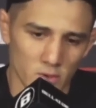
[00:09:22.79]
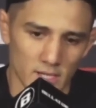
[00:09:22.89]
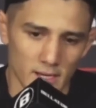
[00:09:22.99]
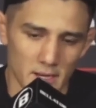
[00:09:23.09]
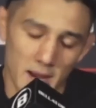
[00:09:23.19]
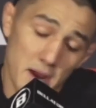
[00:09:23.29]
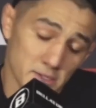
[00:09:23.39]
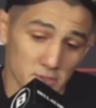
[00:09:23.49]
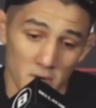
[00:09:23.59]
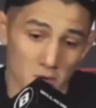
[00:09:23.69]
And now I
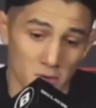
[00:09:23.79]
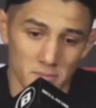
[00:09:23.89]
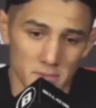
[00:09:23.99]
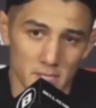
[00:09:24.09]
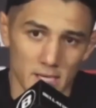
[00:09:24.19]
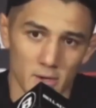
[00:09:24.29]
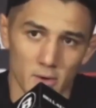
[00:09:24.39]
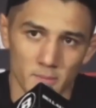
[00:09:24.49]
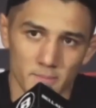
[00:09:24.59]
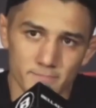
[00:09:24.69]
just go home. I go
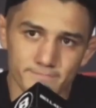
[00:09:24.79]
home.